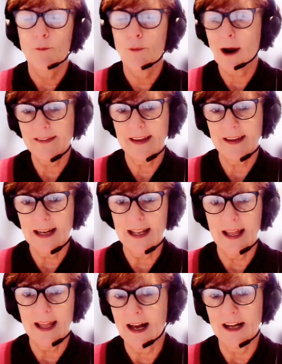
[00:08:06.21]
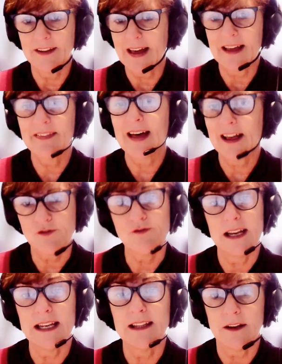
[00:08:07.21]
Practically, that's
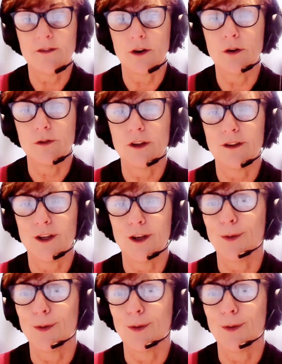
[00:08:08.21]
really difficult to do,